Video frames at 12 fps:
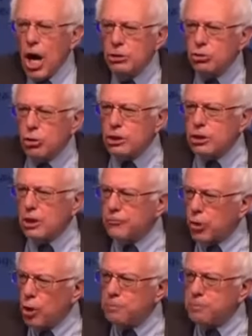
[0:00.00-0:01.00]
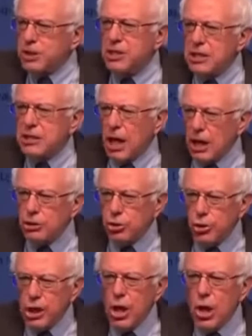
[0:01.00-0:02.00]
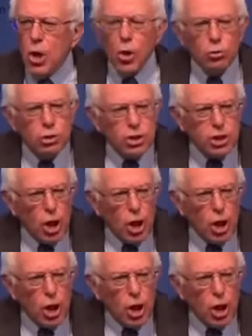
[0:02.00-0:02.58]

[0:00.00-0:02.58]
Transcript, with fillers: hundreds of groups in this country whose